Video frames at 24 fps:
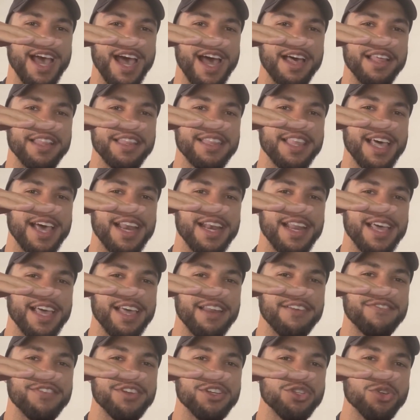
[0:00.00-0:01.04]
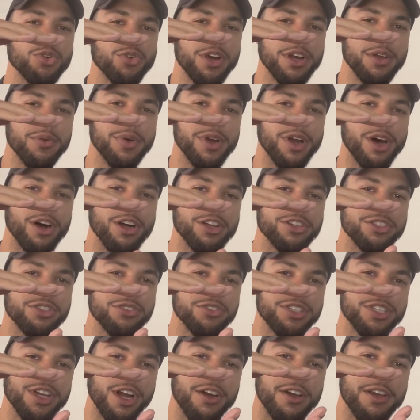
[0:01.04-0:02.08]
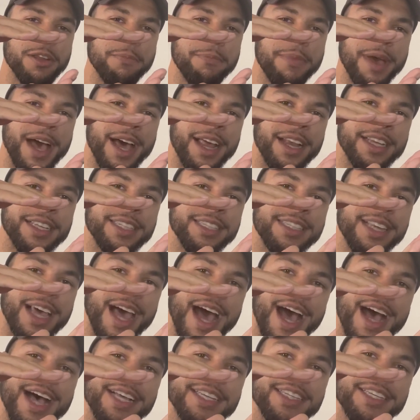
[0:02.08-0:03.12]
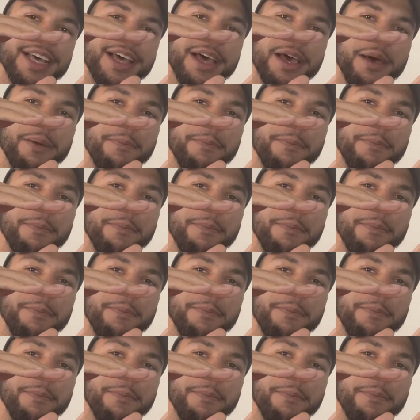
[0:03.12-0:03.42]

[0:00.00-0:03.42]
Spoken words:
And then inventory would also start to balance as